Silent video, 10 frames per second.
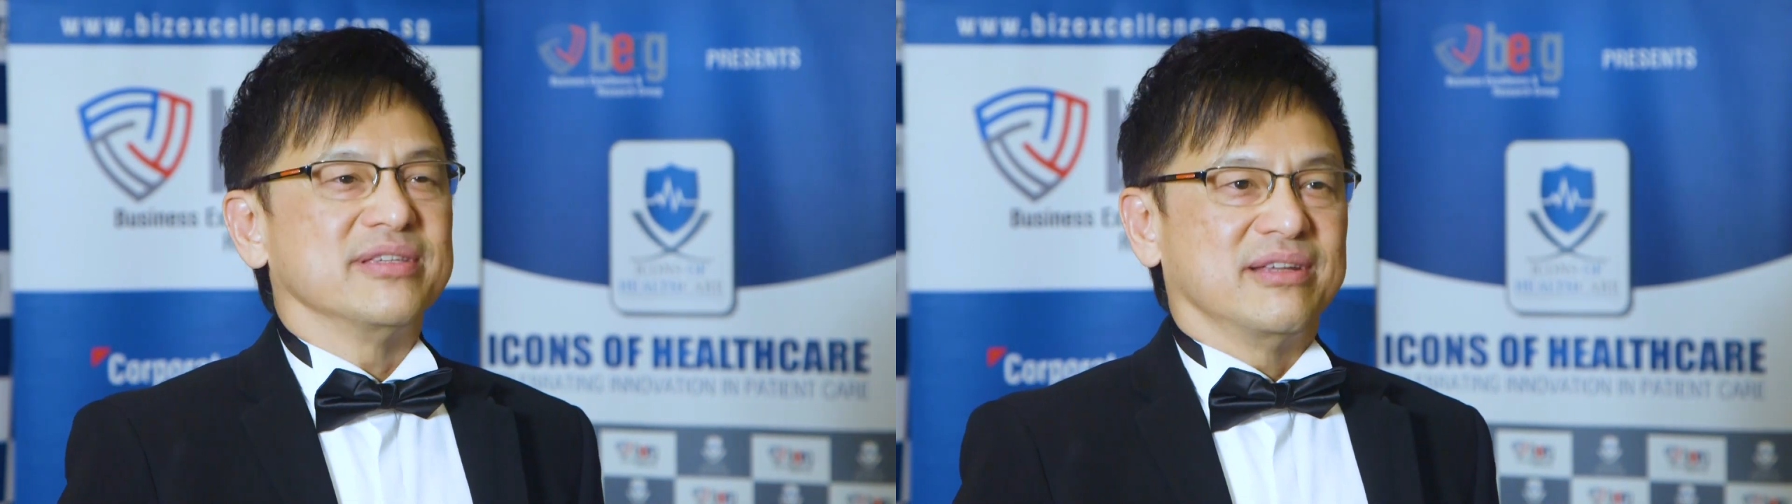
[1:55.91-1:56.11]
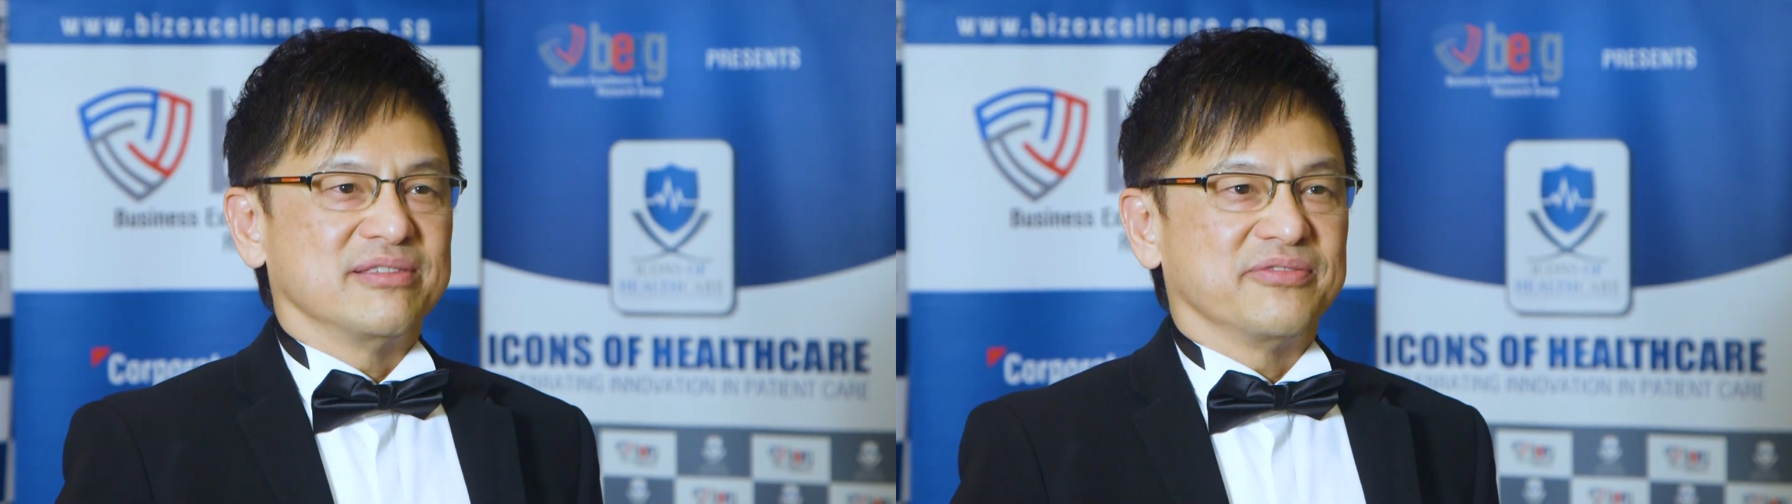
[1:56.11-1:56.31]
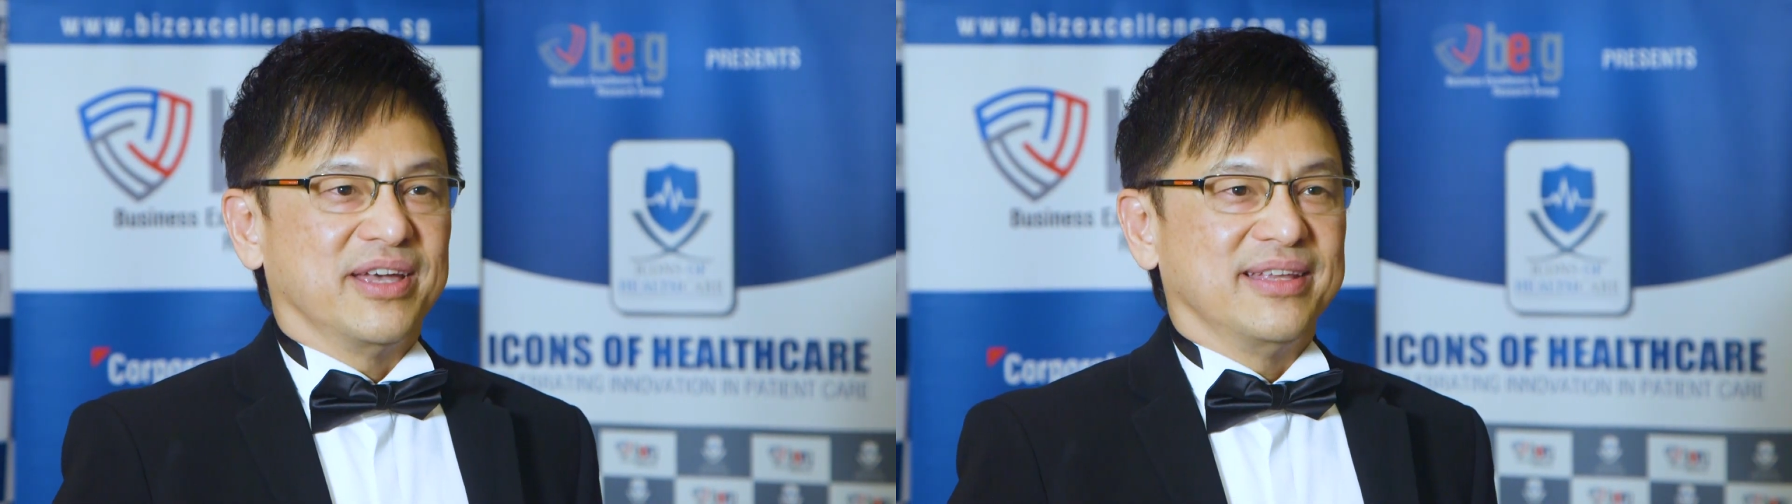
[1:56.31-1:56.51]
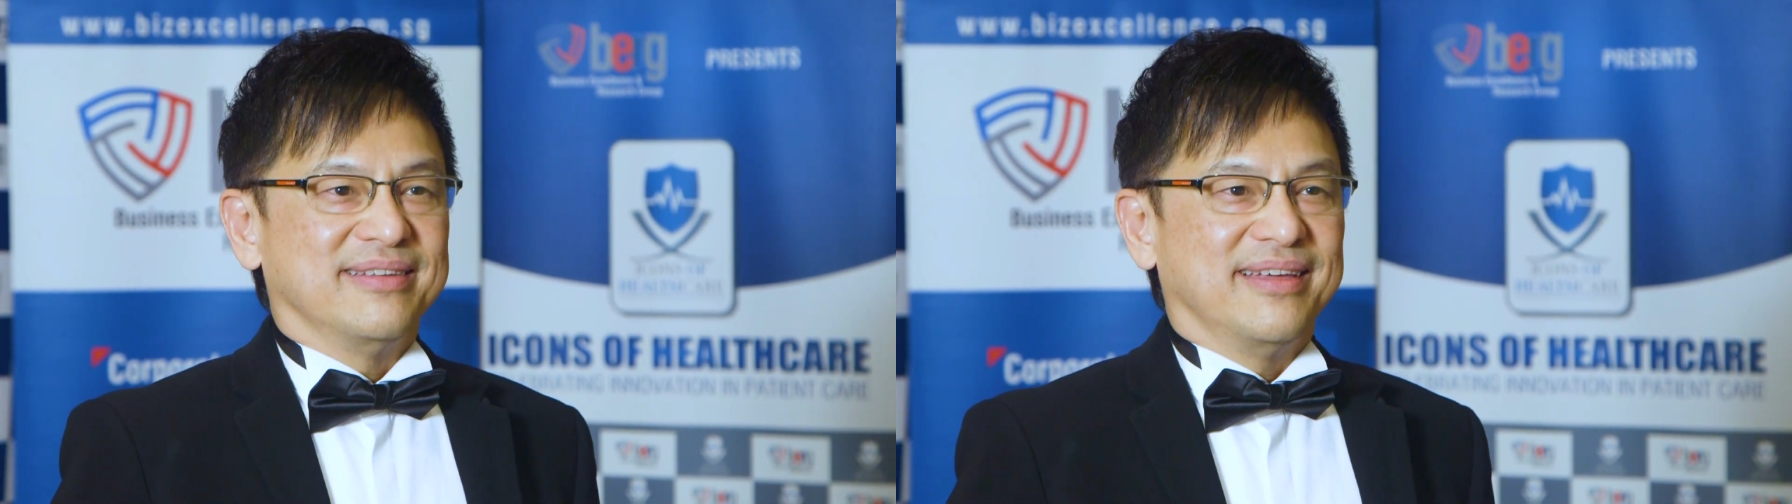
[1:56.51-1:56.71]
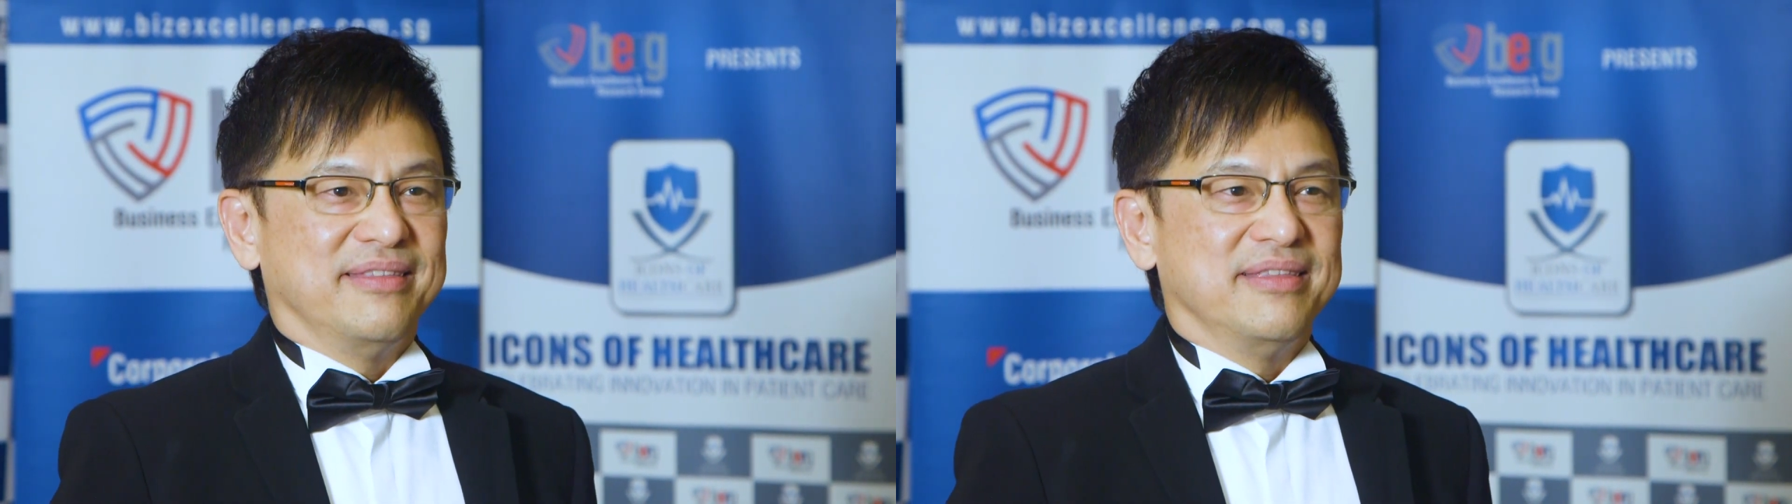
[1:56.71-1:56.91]
satisfied,
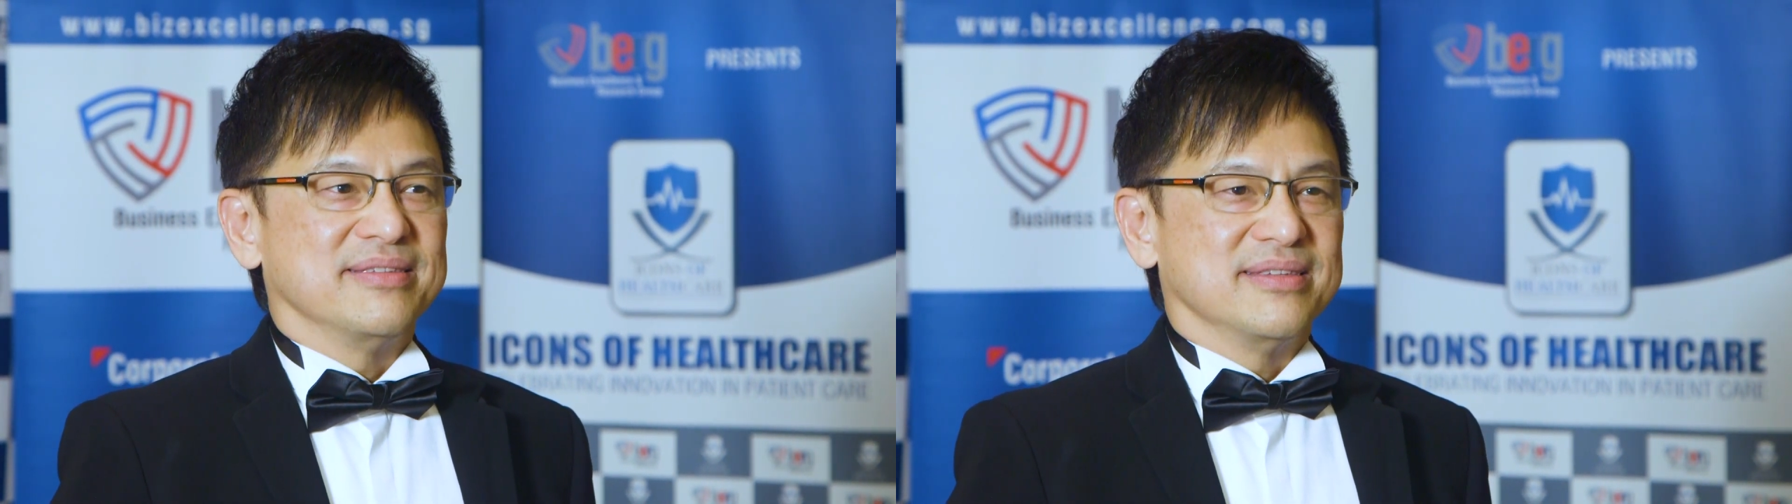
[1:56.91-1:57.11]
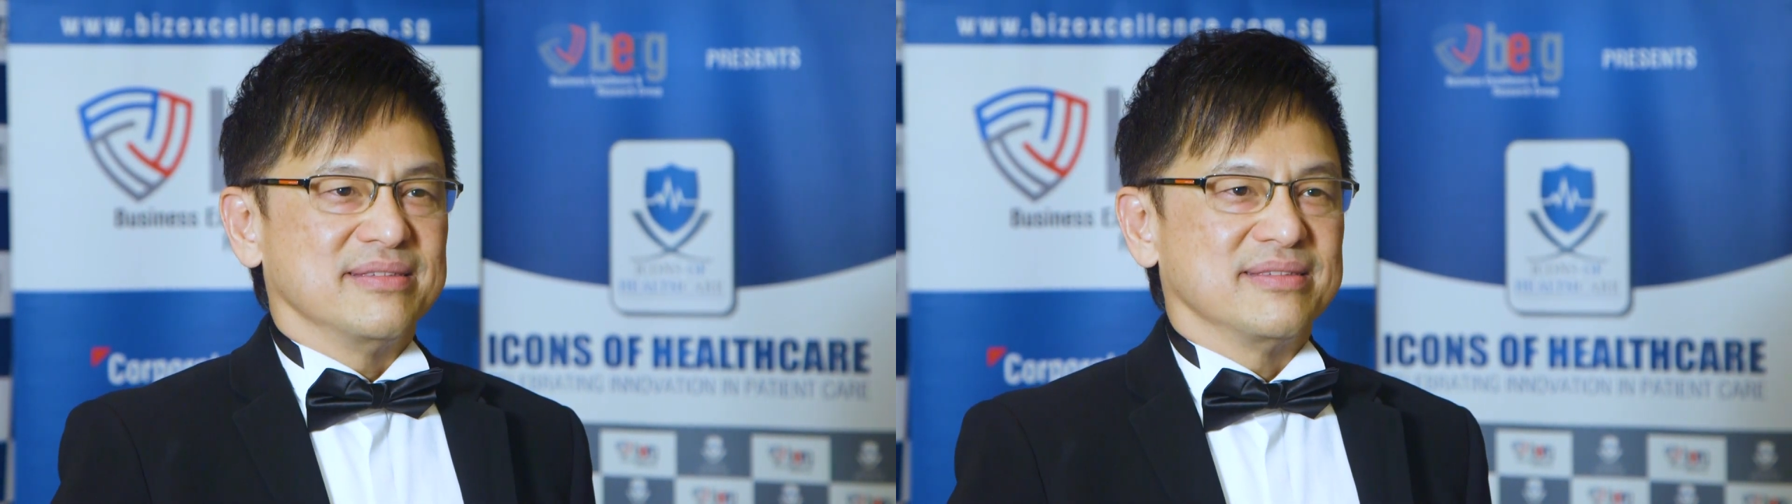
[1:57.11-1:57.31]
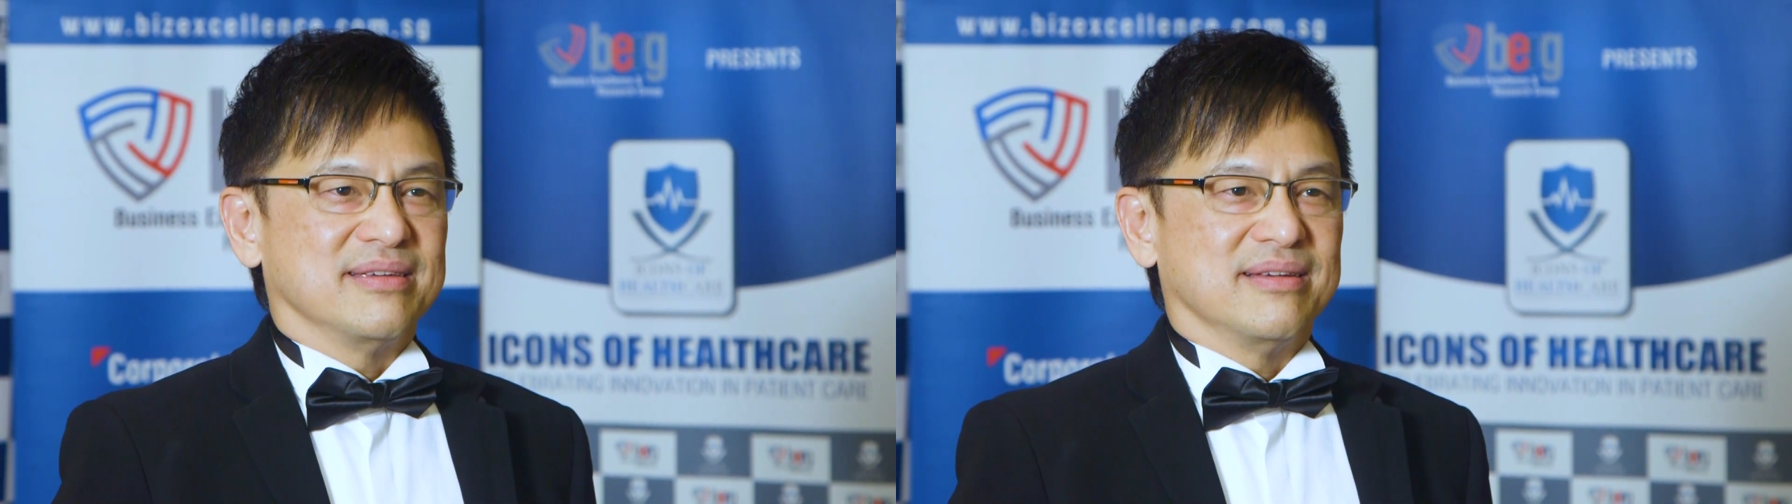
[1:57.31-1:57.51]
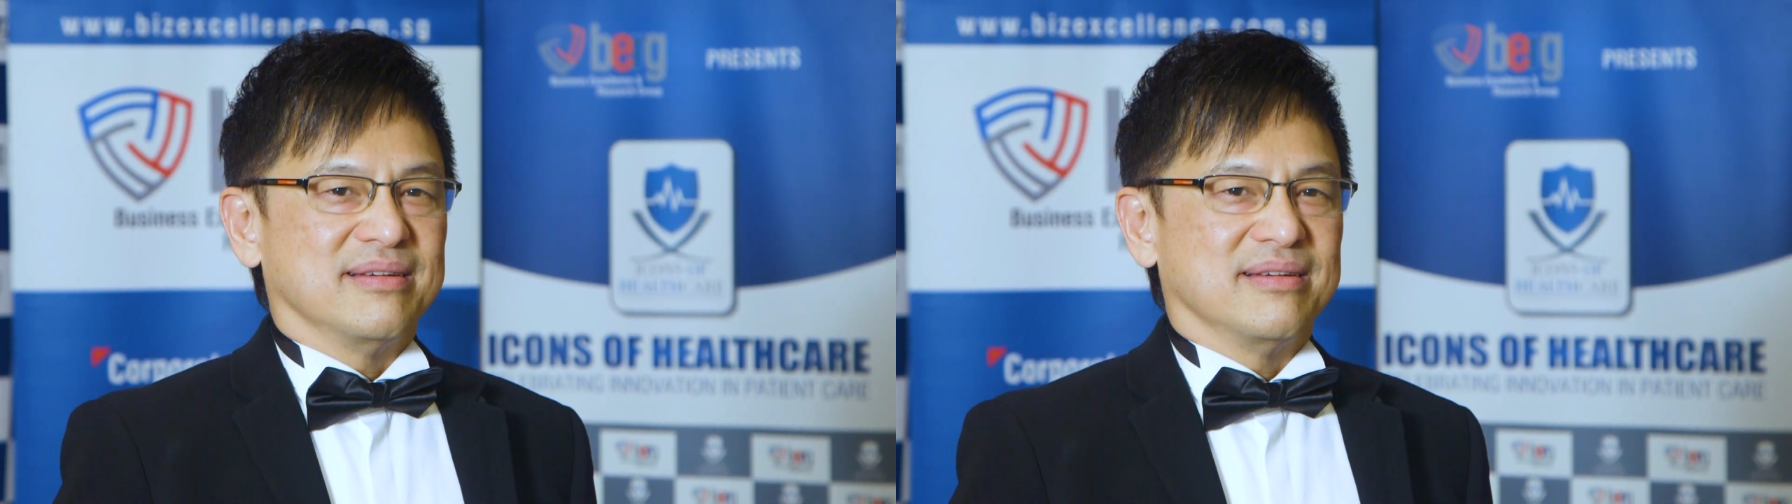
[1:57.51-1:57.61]
and this is